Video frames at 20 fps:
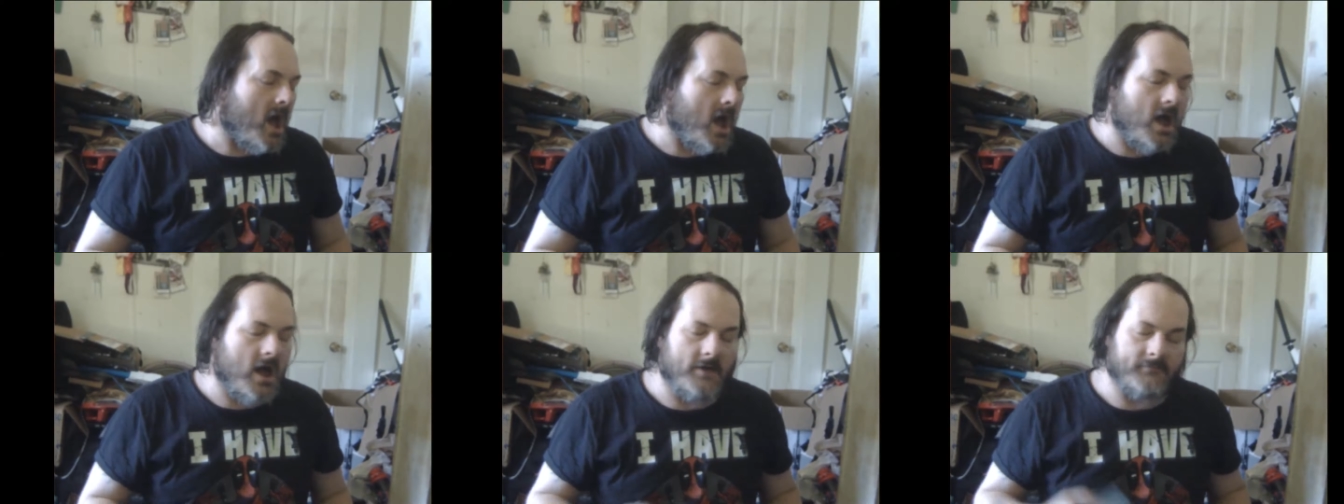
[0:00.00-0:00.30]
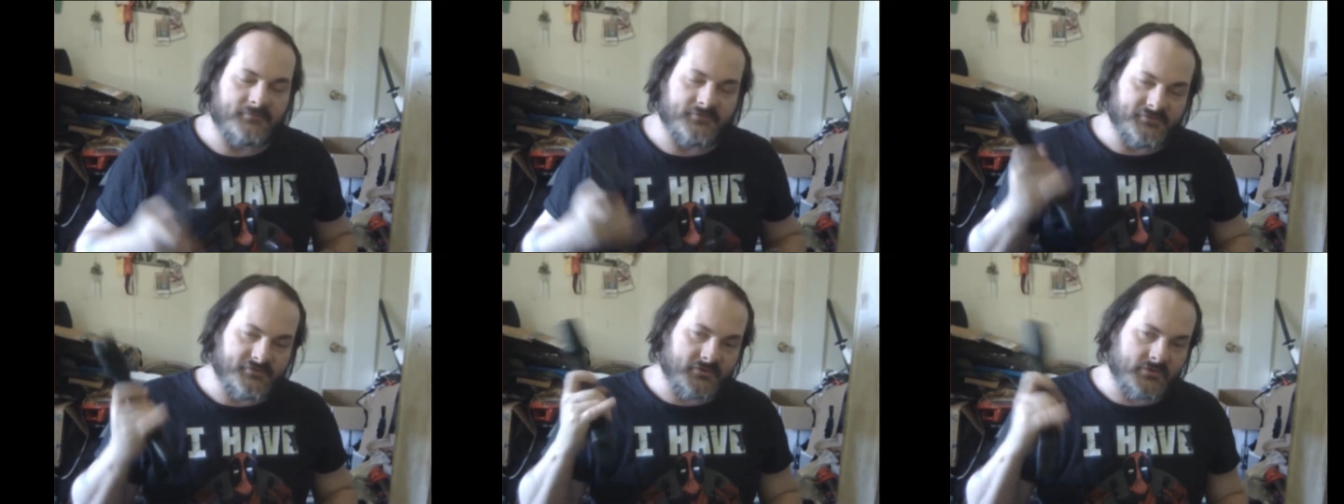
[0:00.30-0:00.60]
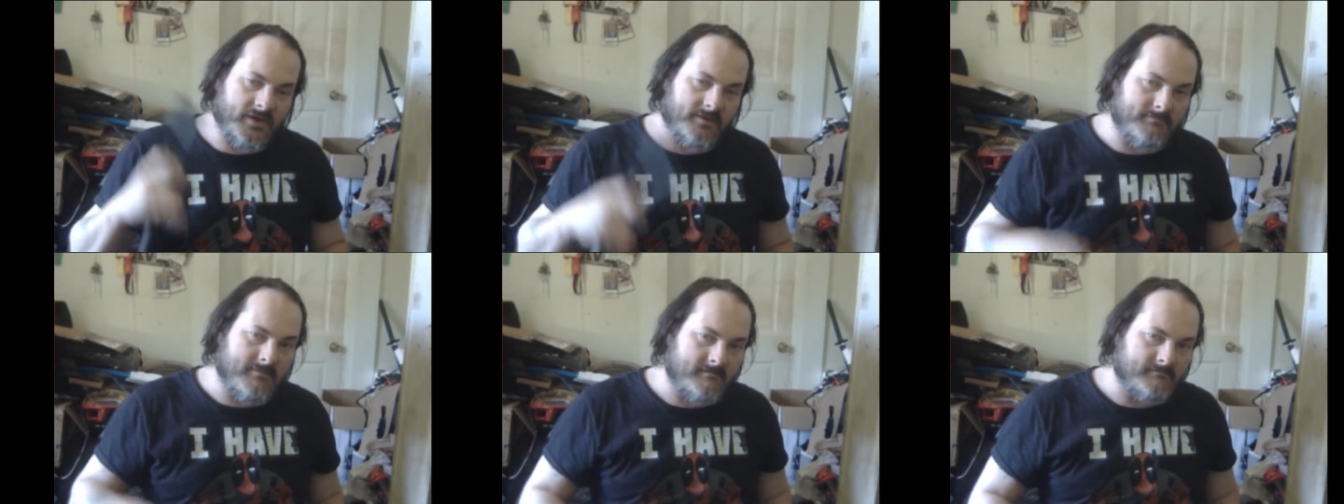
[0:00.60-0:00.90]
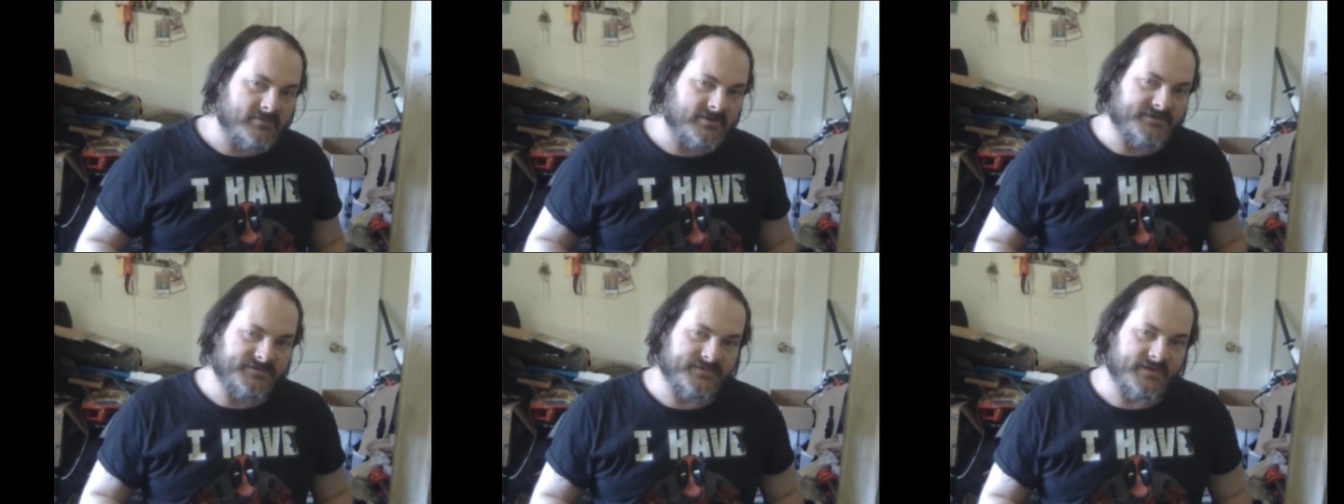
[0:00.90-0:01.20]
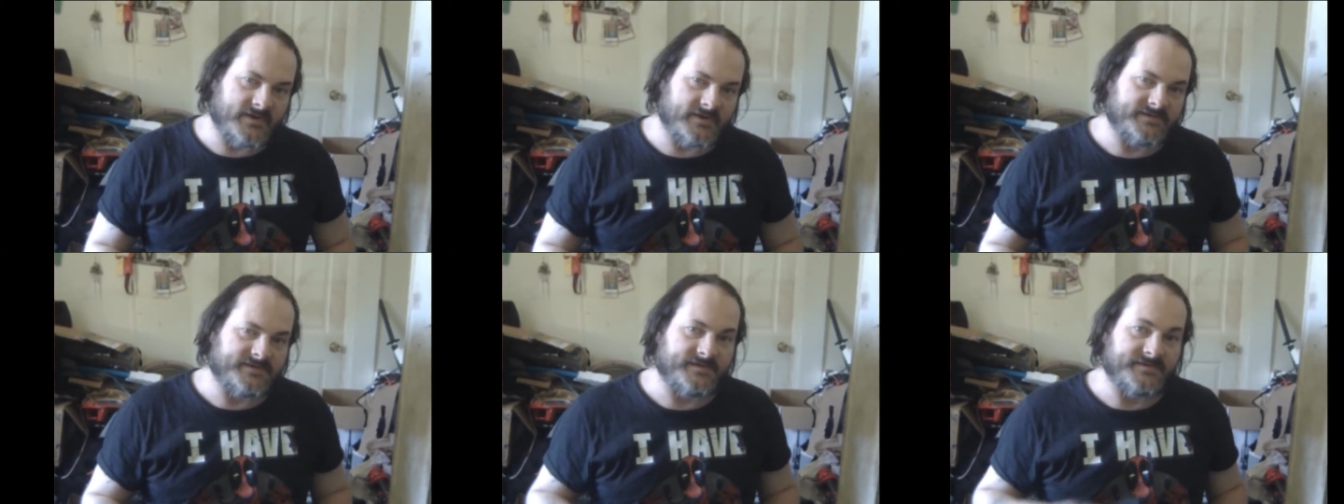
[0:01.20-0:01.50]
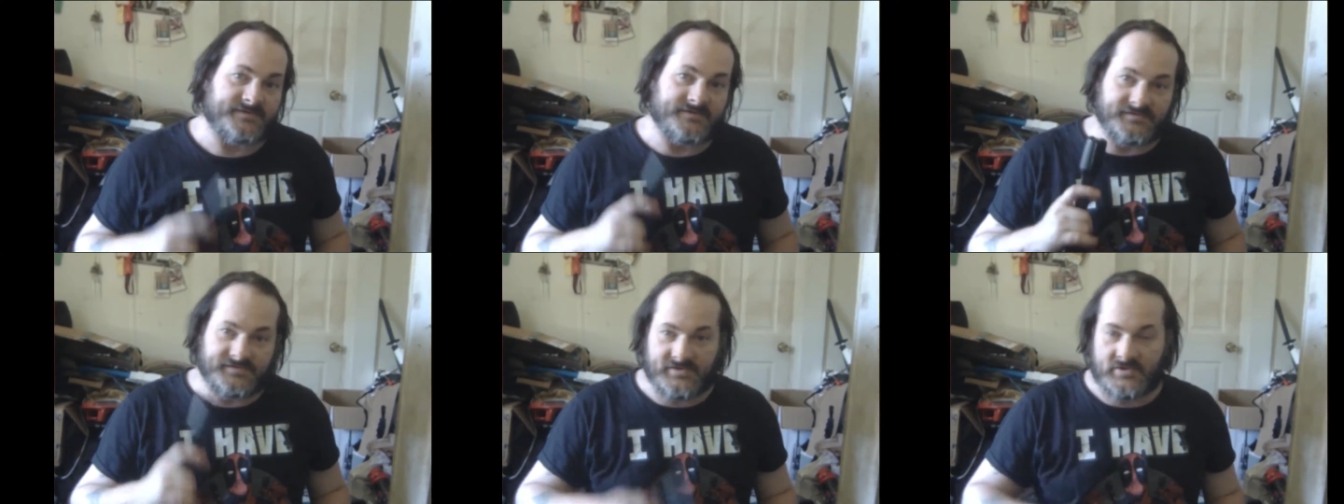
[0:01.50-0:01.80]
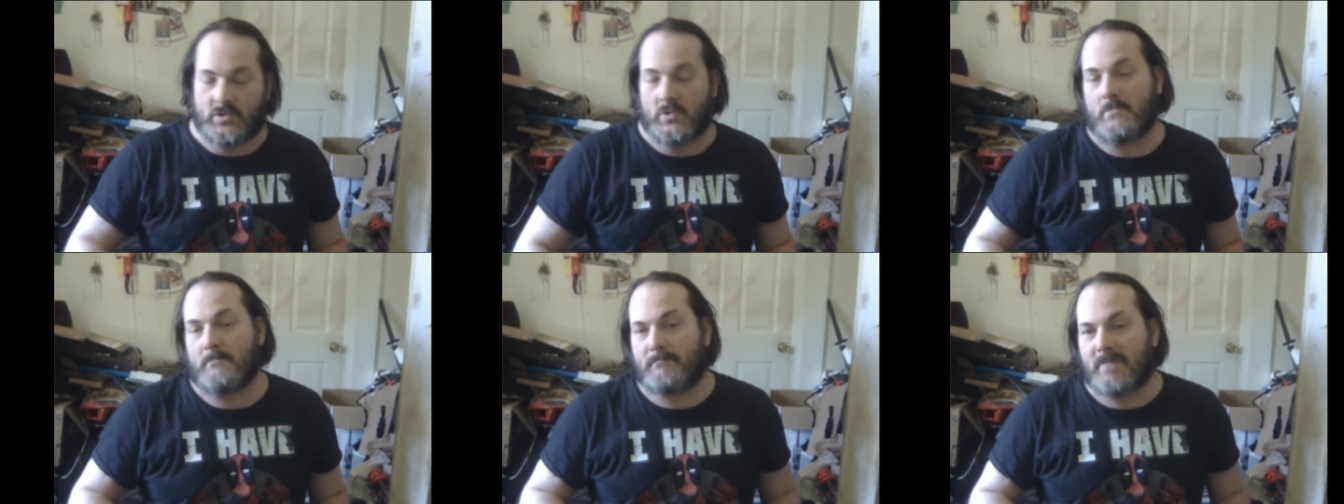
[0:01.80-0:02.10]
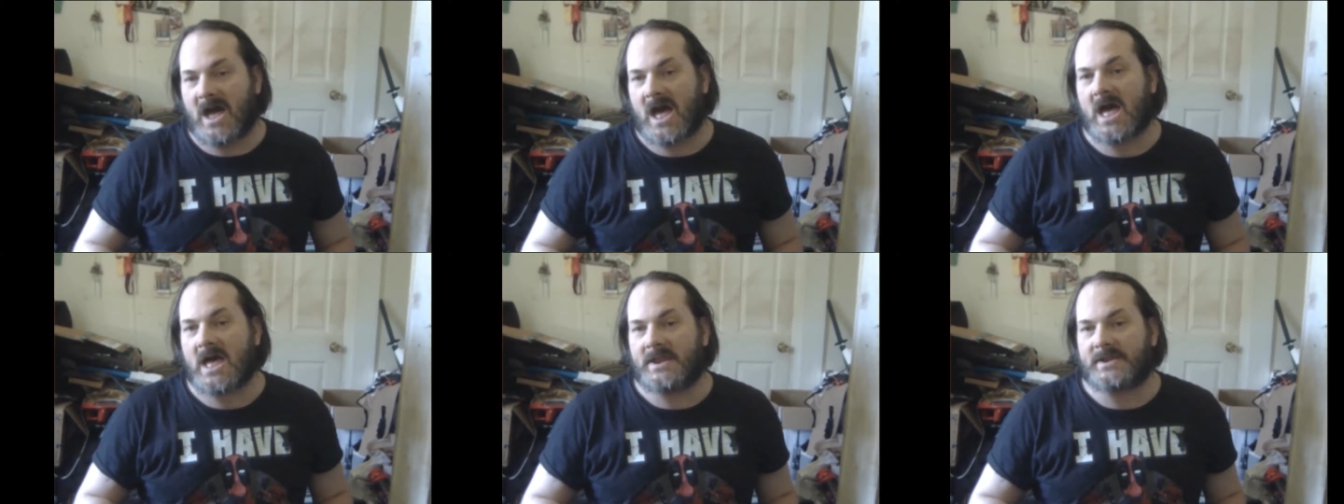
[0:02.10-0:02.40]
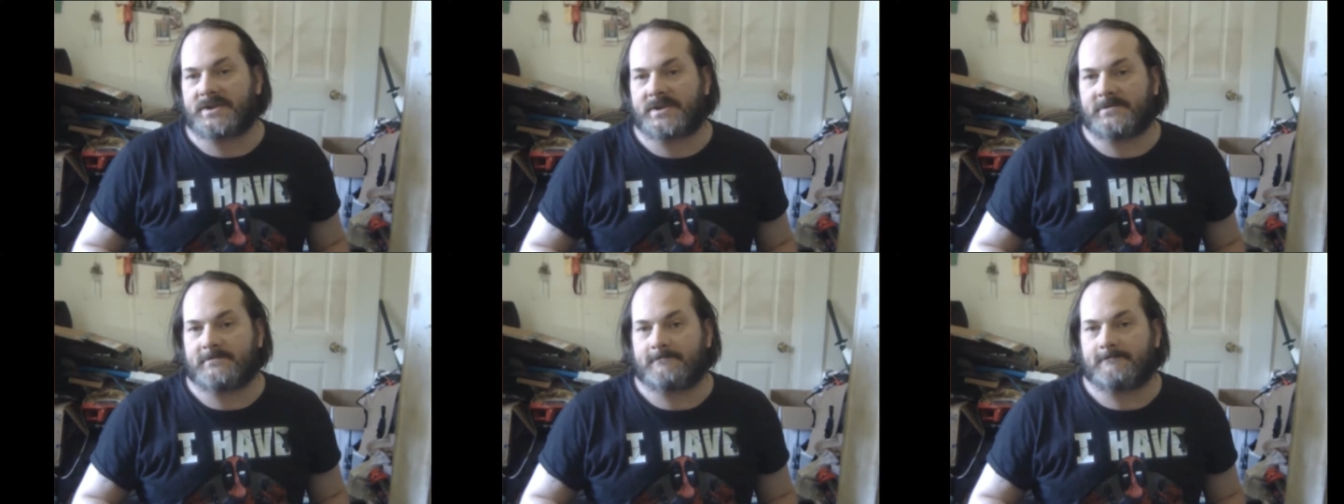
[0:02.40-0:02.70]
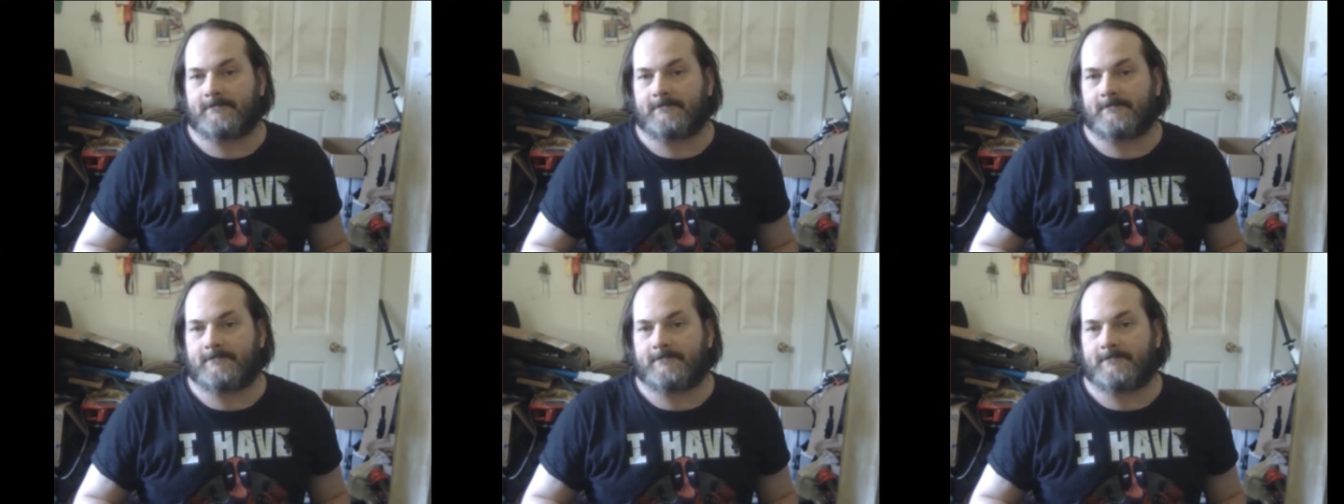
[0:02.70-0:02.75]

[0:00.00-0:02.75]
If you're doing a member search, it's Doombot,